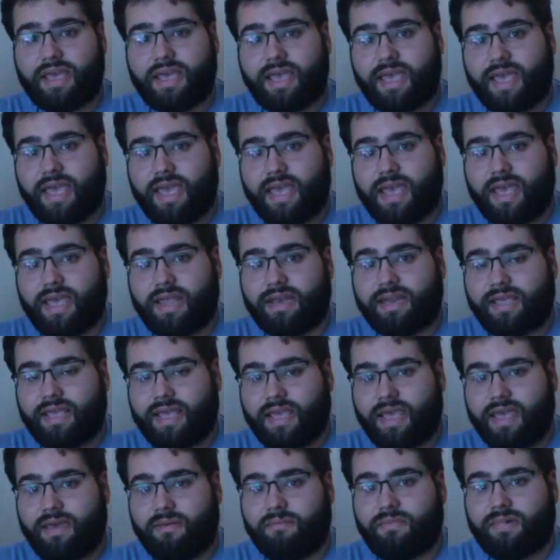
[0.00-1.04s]
in
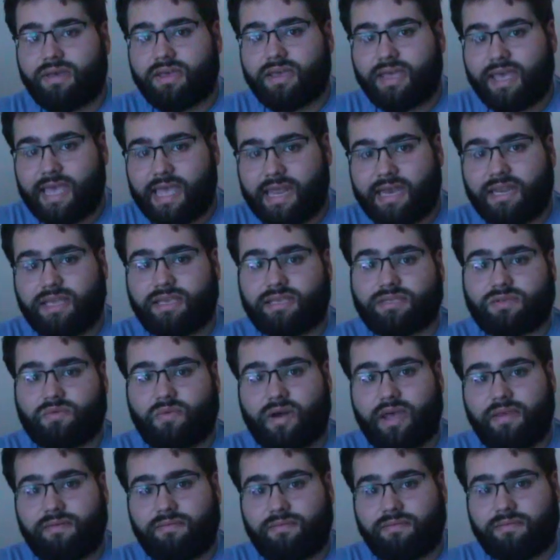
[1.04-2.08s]
him hitting his
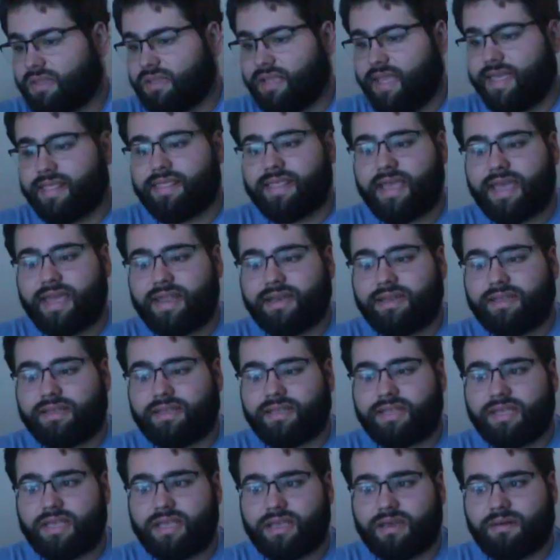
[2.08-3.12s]
wife. And then
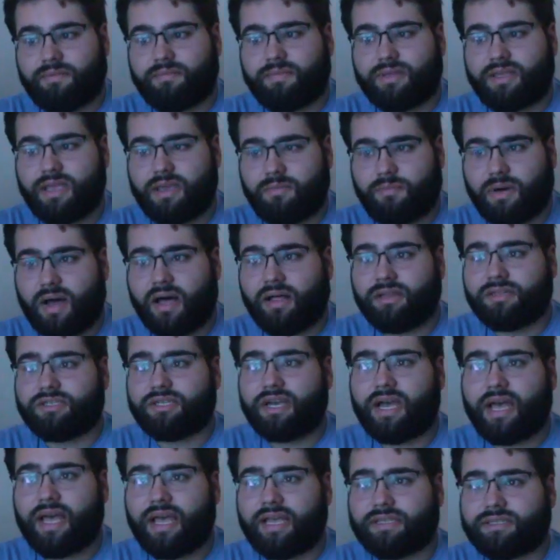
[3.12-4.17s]
he
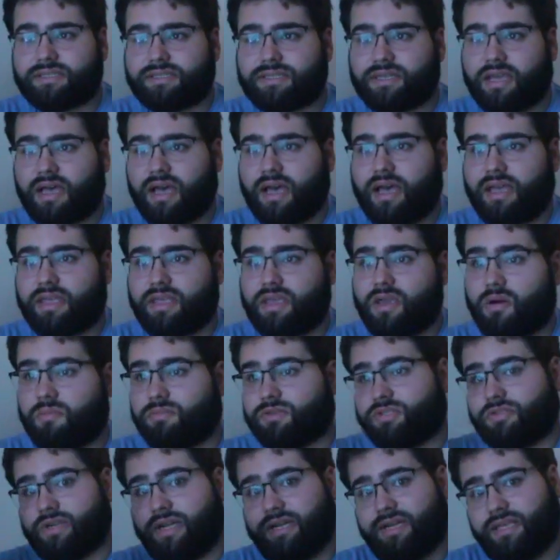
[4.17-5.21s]
apologized. He
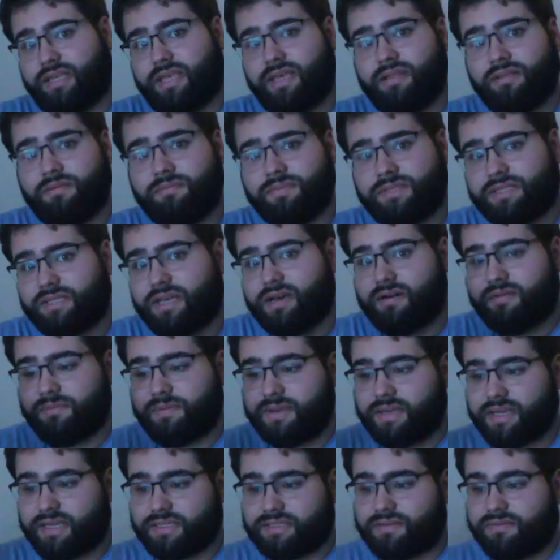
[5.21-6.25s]
almost tried to kill himself
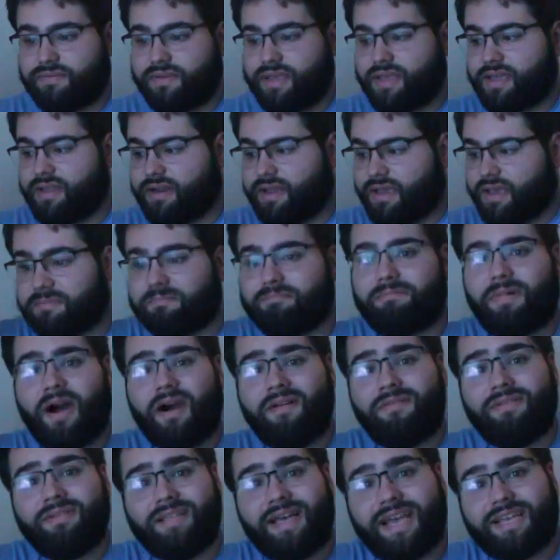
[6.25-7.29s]
because of it.
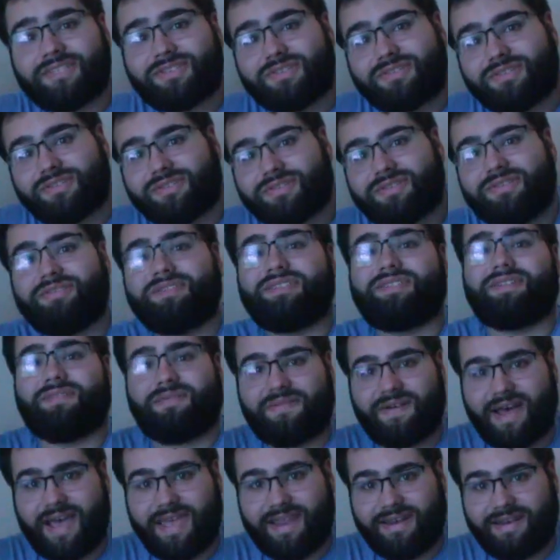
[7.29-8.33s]
Marvel has
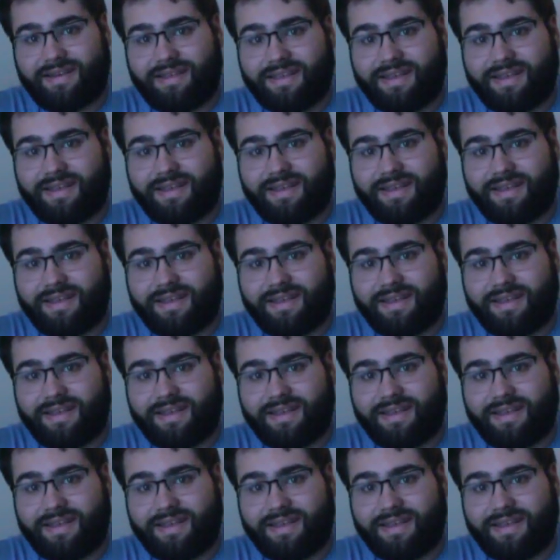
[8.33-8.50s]
crucified